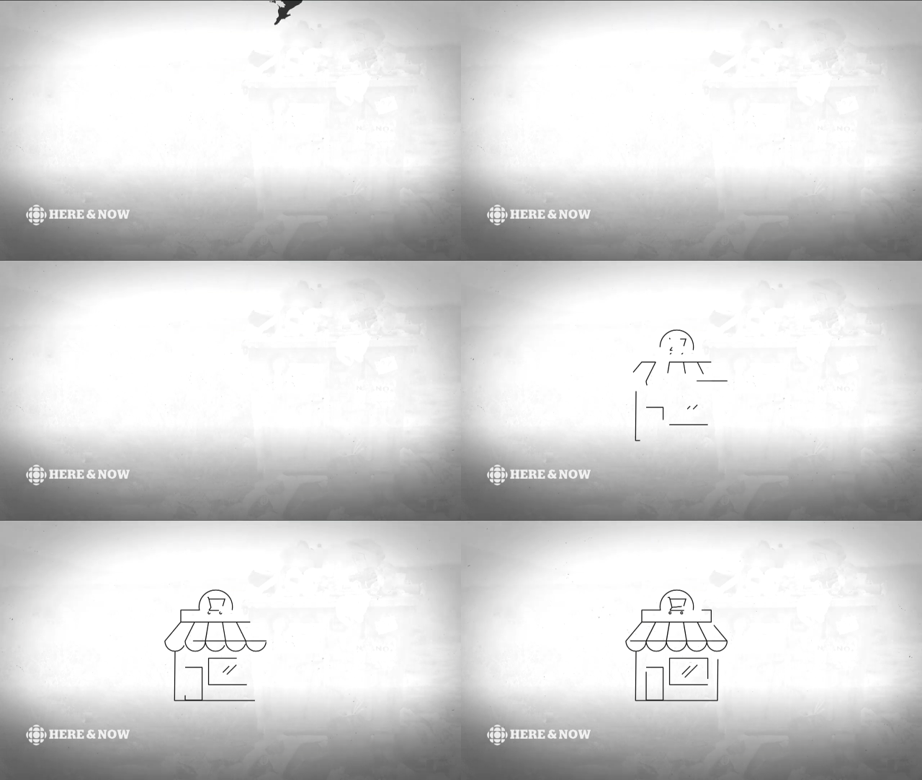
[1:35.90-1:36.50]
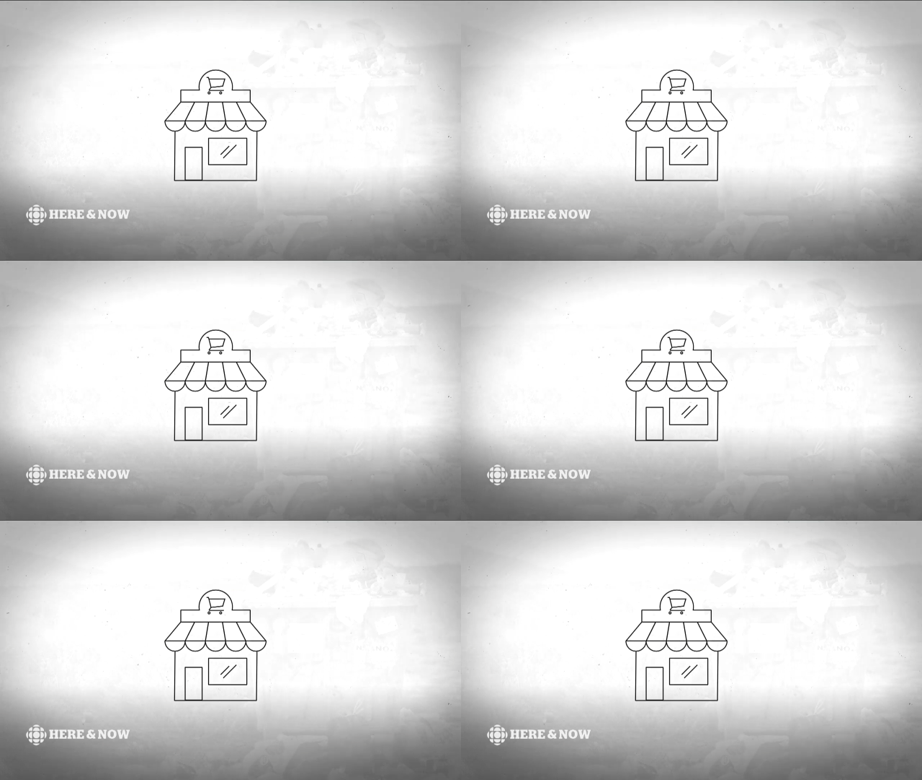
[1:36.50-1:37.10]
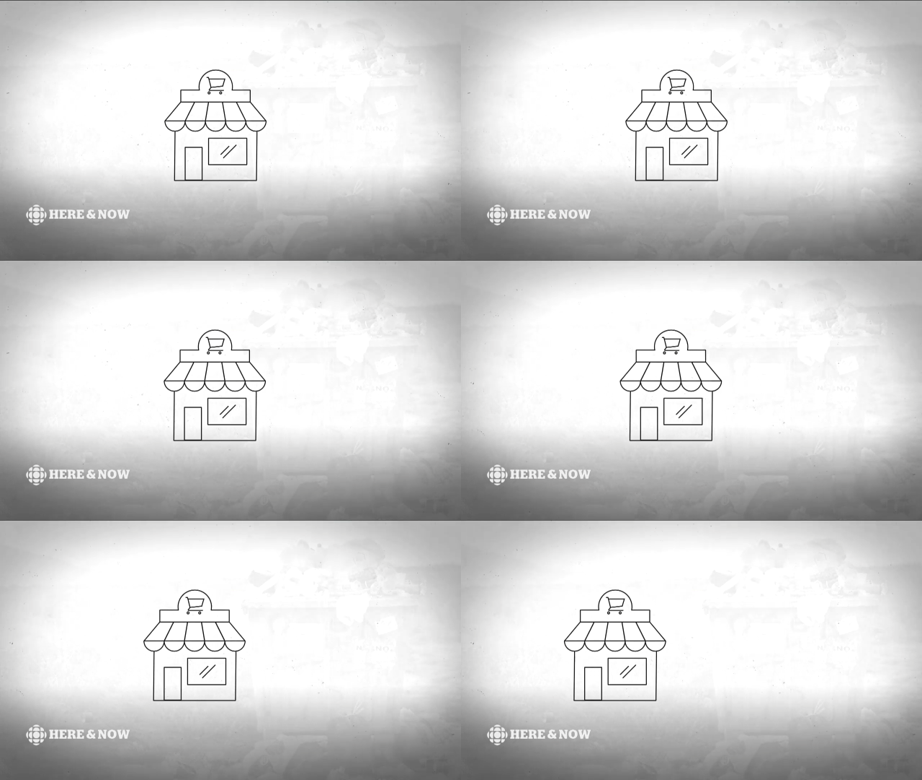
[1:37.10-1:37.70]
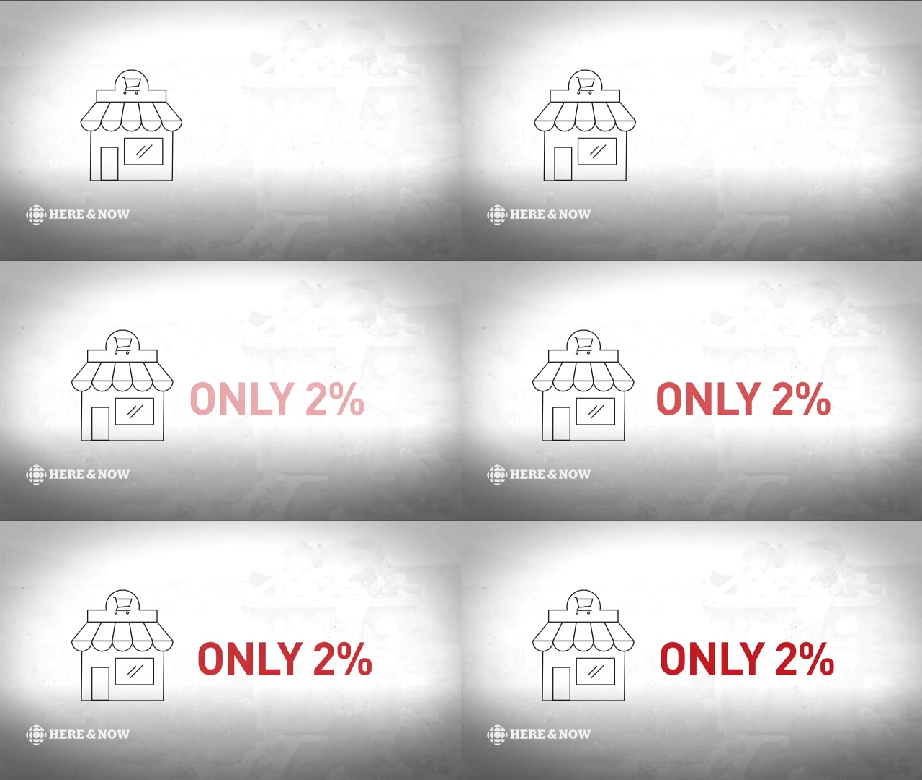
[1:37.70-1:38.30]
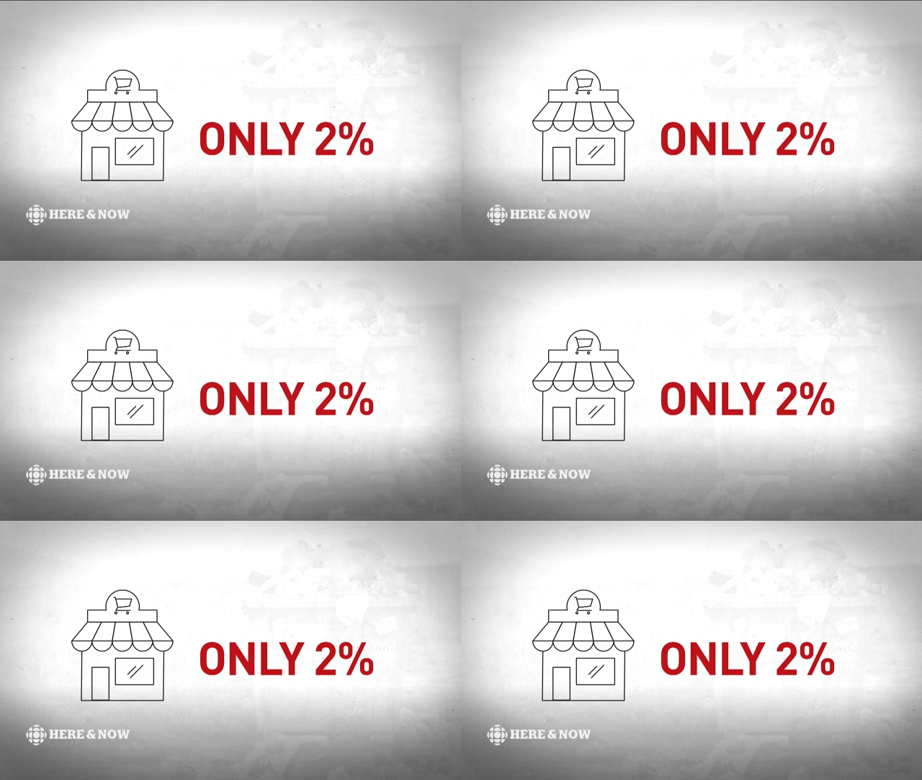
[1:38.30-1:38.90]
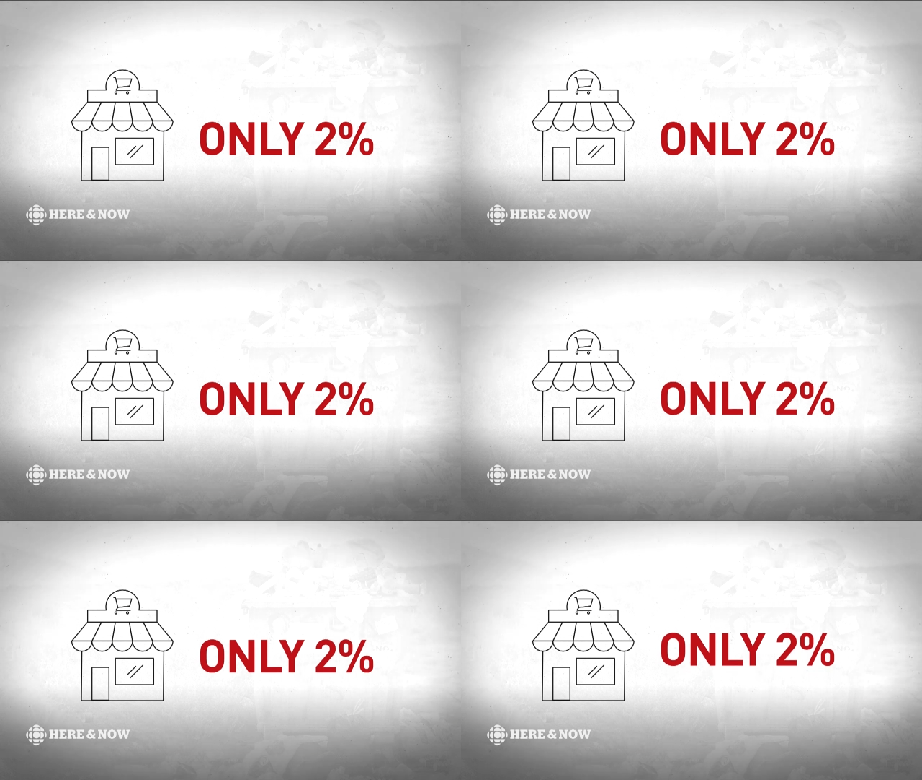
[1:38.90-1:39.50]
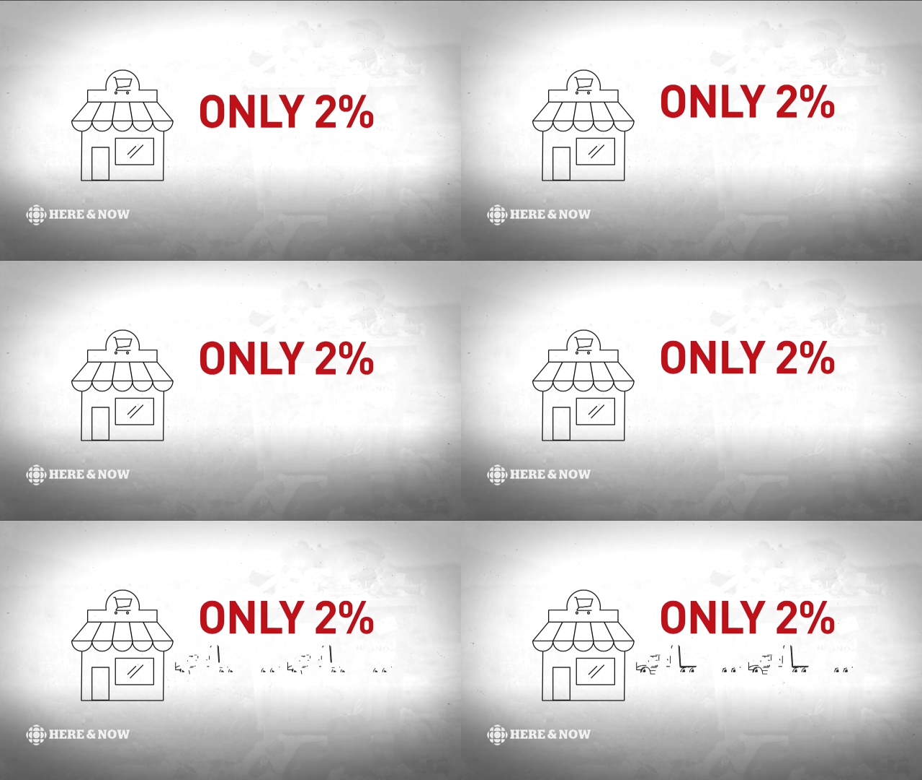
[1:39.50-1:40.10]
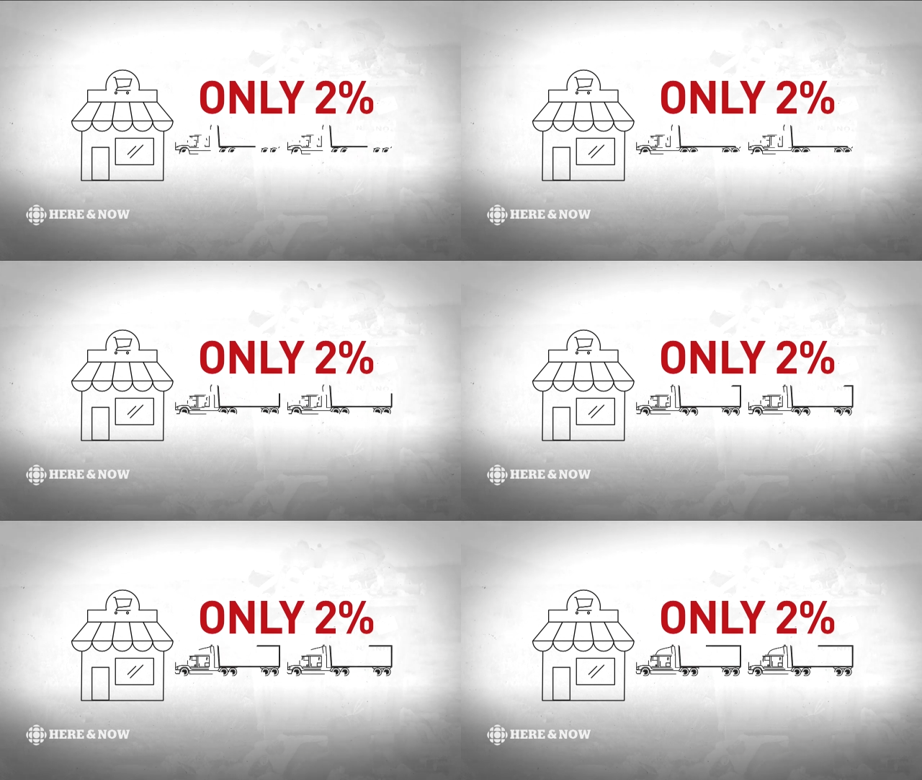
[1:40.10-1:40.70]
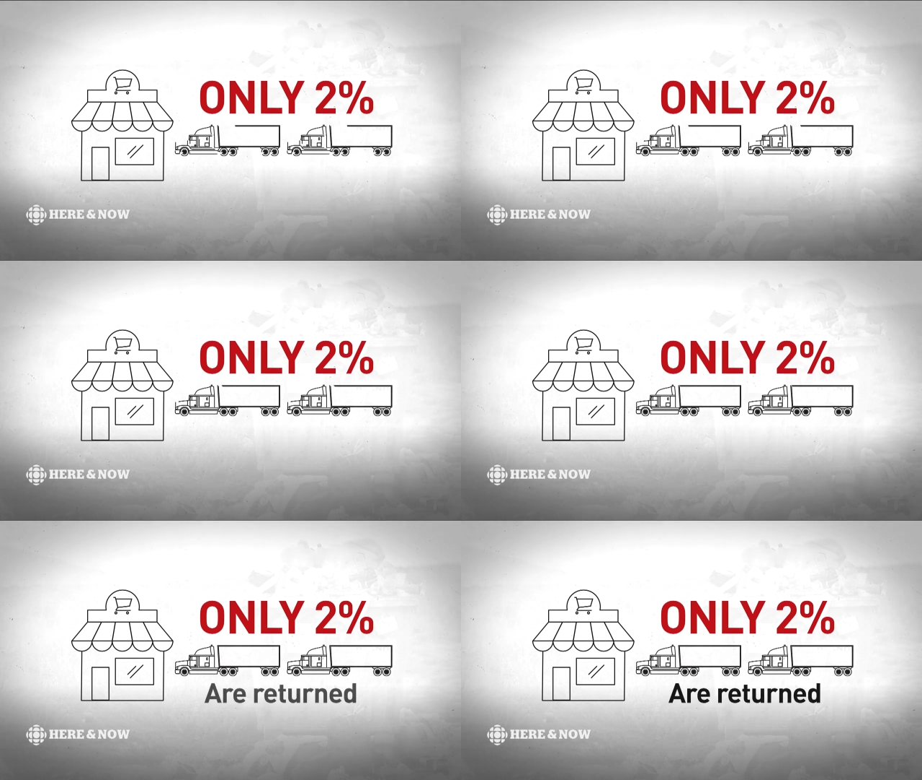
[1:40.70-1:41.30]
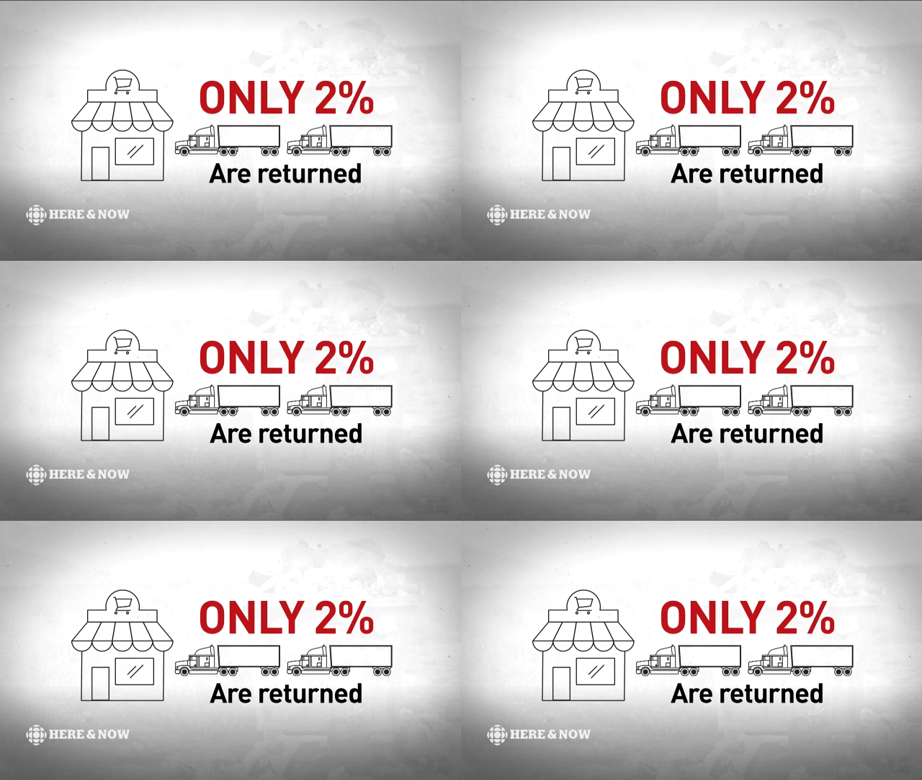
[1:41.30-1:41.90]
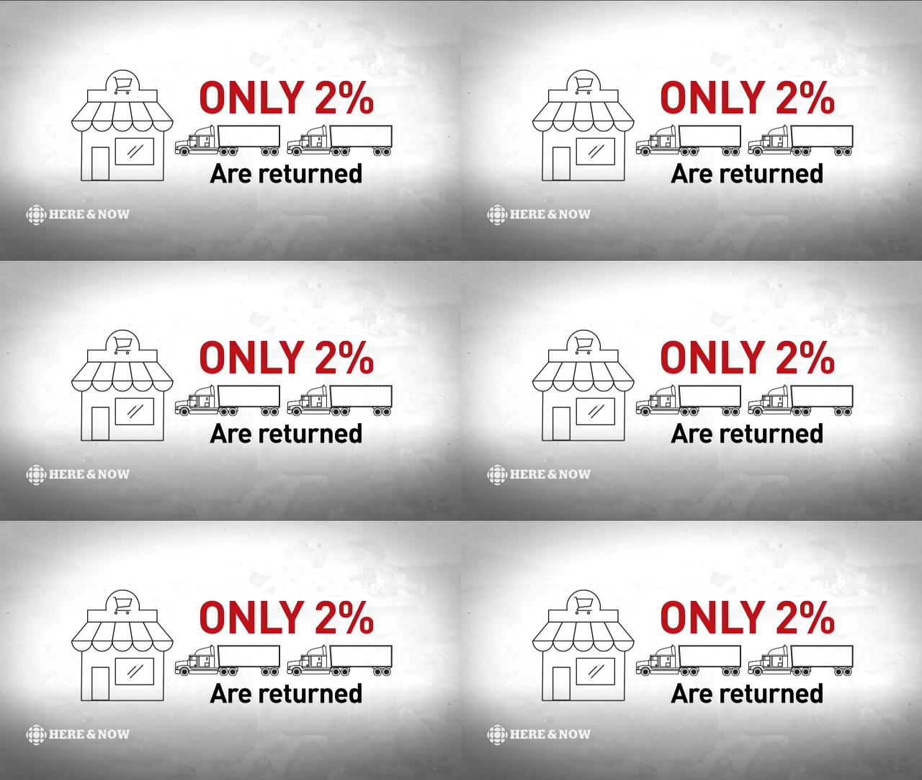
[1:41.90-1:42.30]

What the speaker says: No face is visible, so there are no lips to read.